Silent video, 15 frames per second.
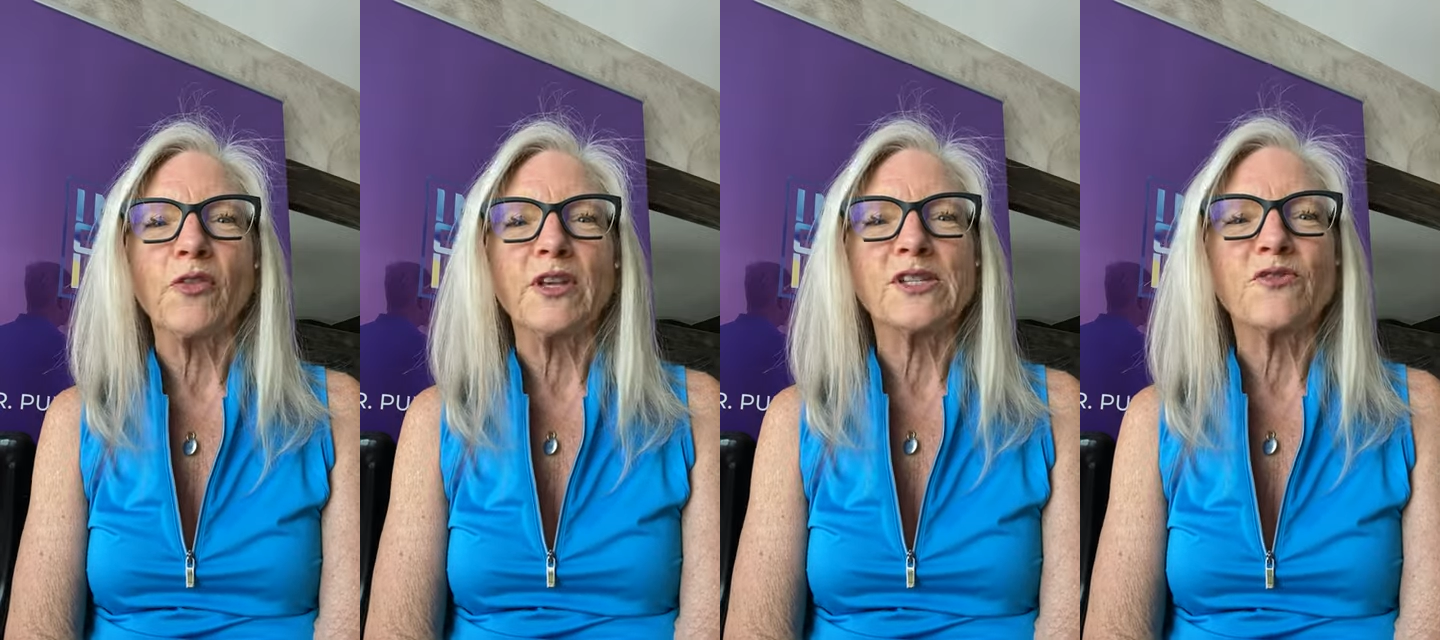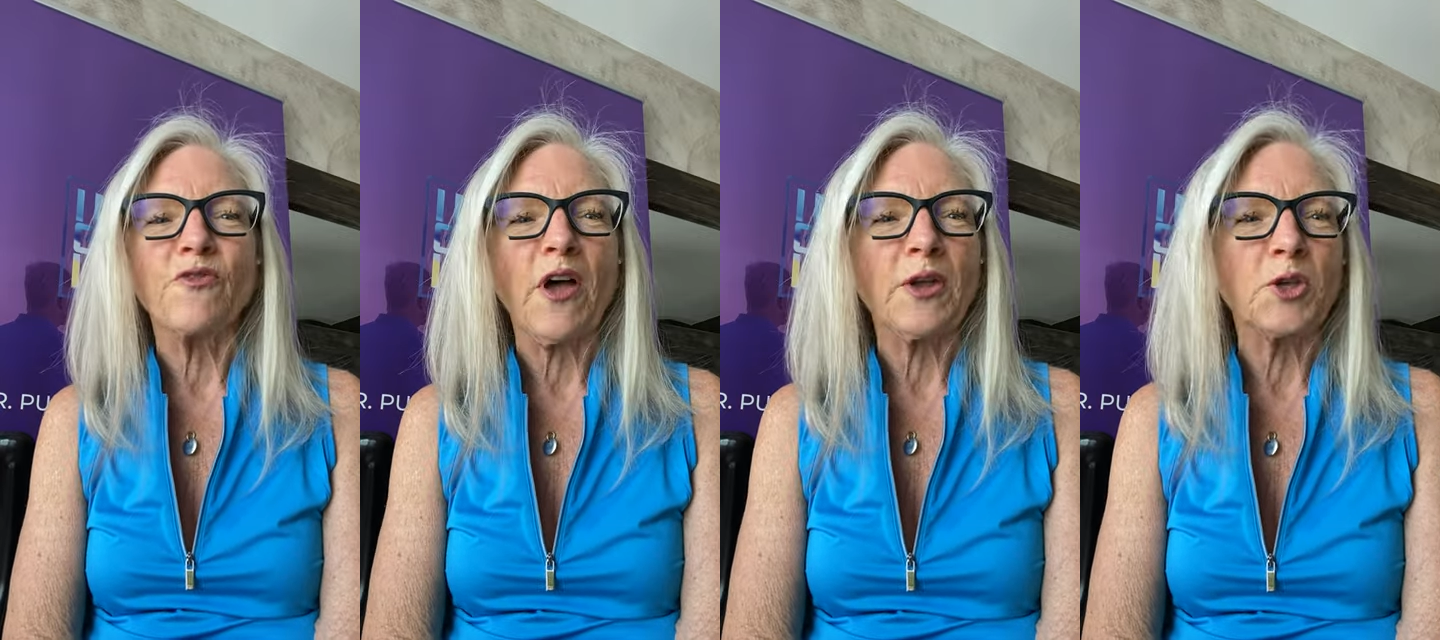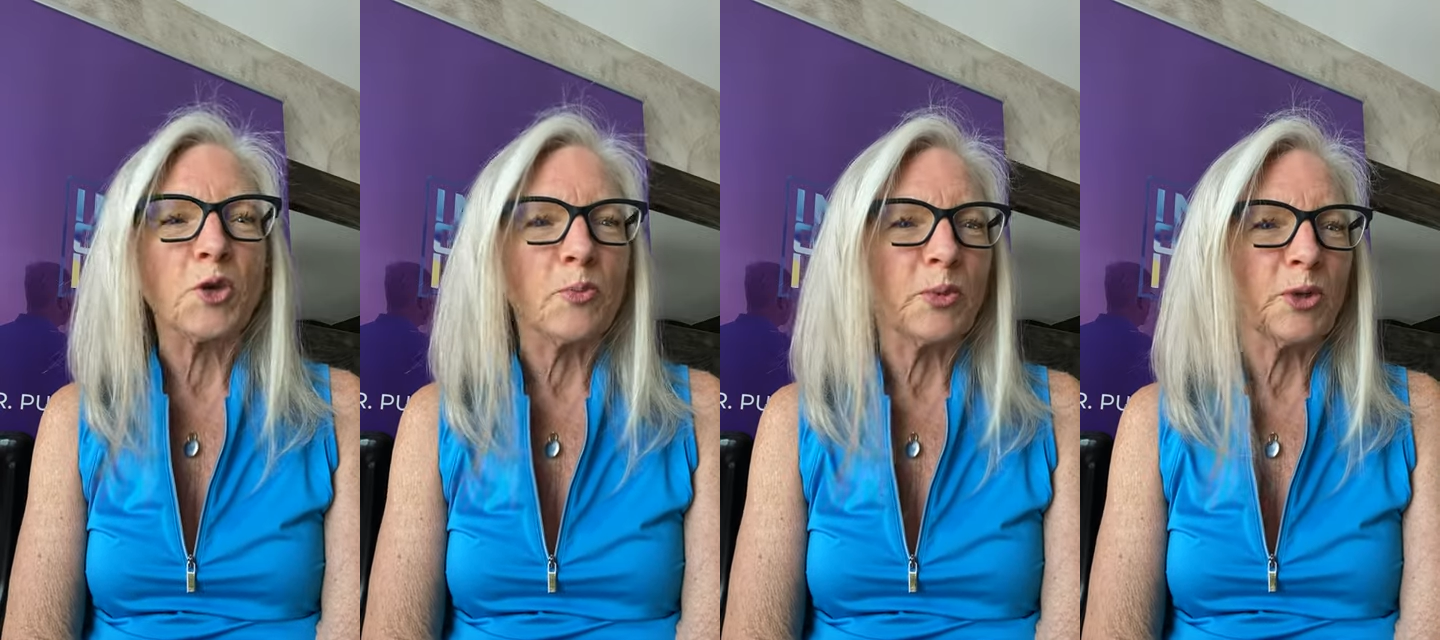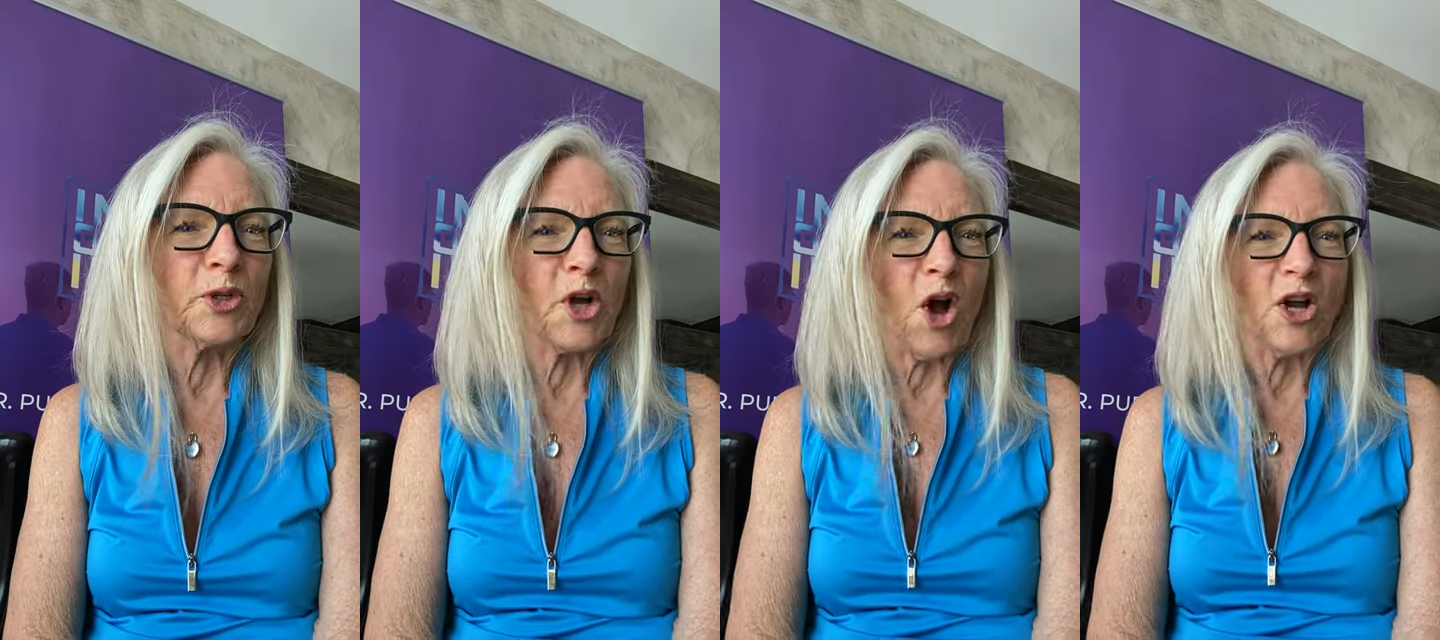this
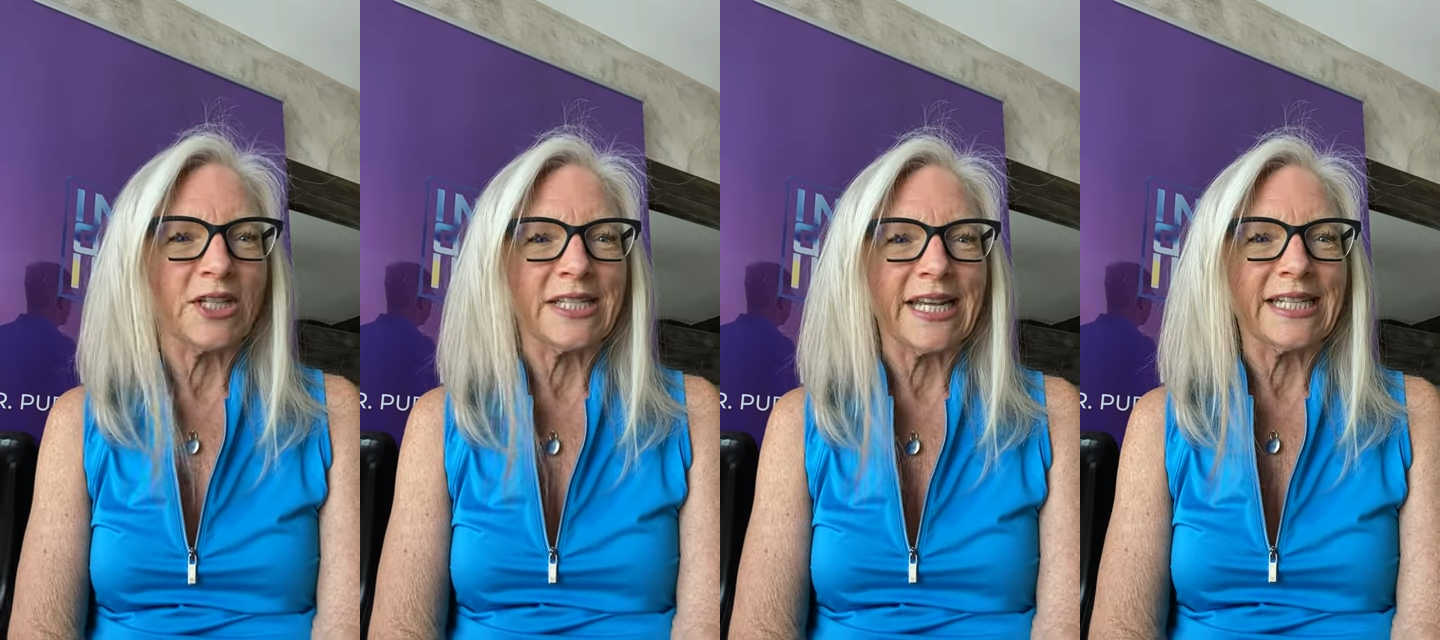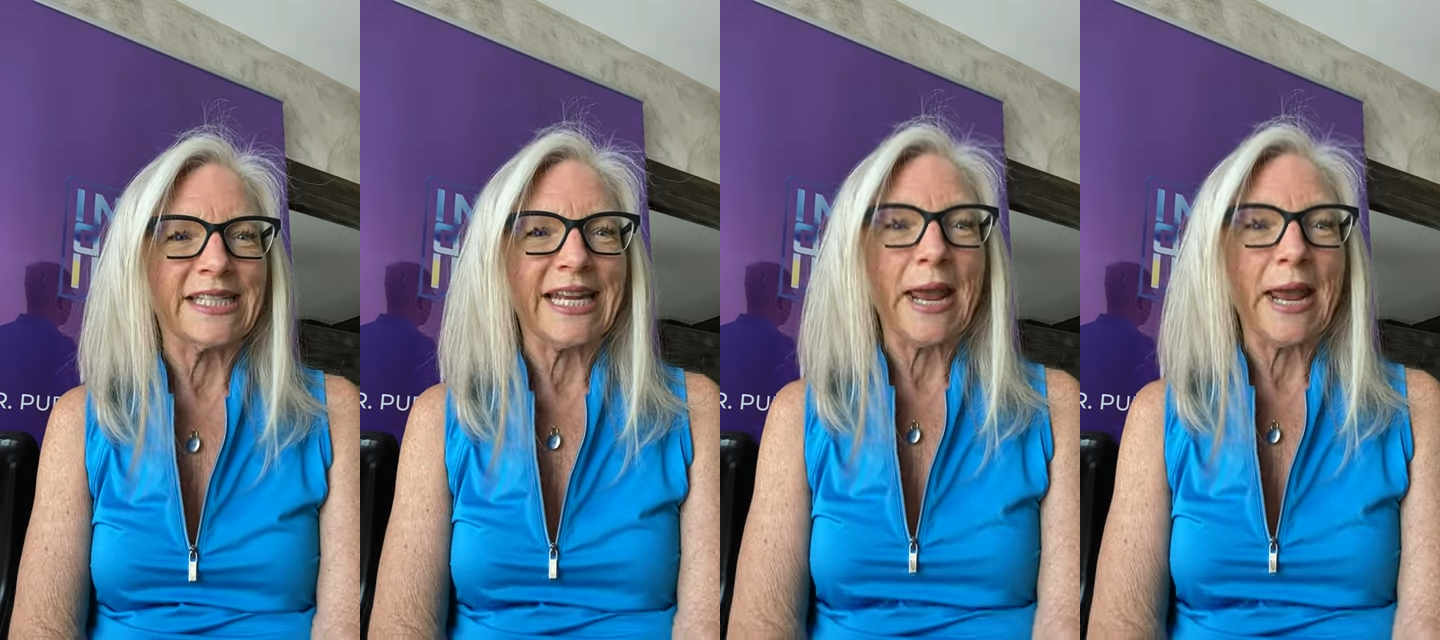valuable content.